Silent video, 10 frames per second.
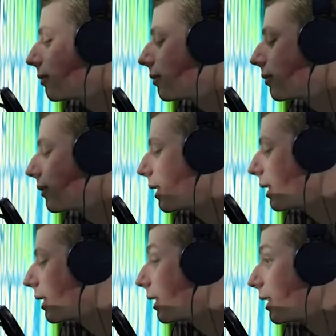
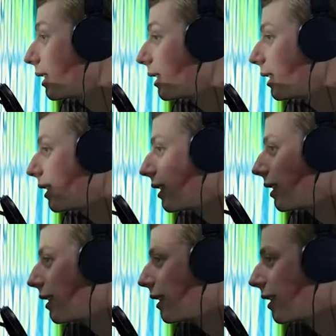
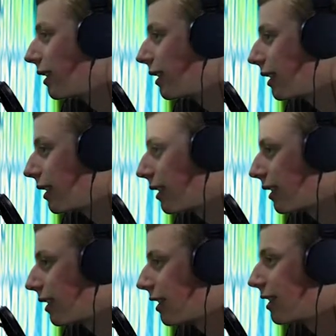This person isn't speaking.